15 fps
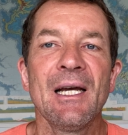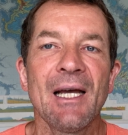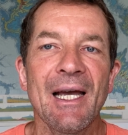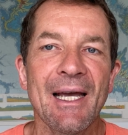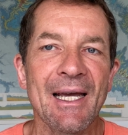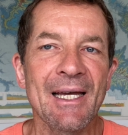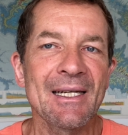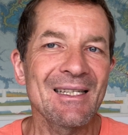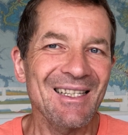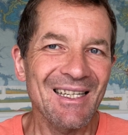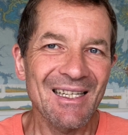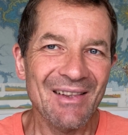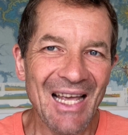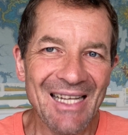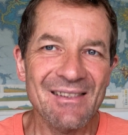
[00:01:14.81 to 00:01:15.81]
And
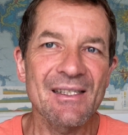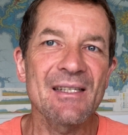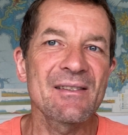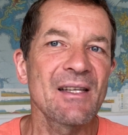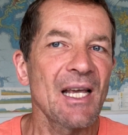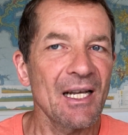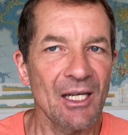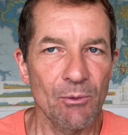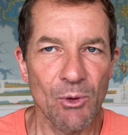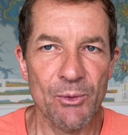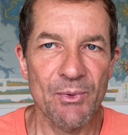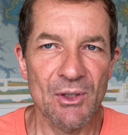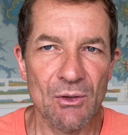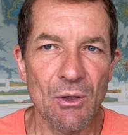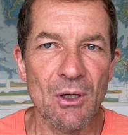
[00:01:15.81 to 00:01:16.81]
that's exactly what
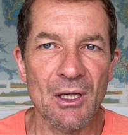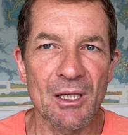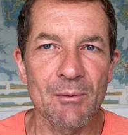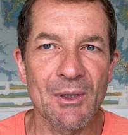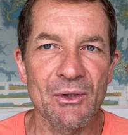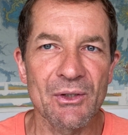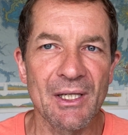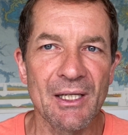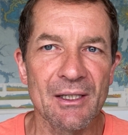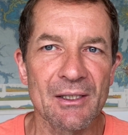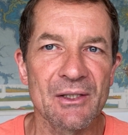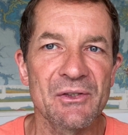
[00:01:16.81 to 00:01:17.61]
we're talking about here.